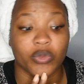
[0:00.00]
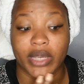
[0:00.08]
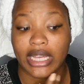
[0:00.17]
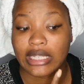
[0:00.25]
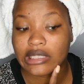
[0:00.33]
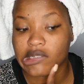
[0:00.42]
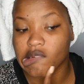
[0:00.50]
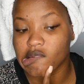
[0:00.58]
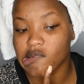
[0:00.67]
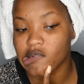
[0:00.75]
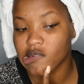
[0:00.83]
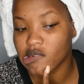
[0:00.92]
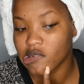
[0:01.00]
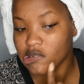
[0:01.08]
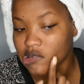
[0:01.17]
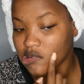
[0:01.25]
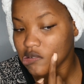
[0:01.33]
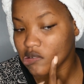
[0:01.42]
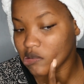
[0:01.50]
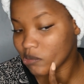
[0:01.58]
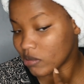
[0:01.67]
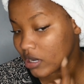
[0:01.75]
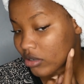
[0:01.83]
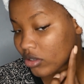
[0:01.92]
weeks.
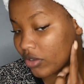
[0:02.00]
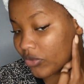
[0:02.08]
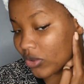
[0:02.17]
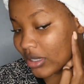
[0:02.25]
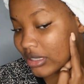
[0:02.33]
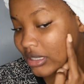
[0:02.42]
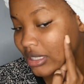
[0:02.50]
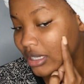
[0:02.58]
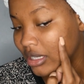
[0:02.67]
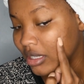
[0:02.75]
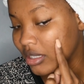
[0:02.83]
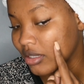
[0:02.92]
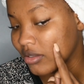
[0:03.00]
But I don't know if you can see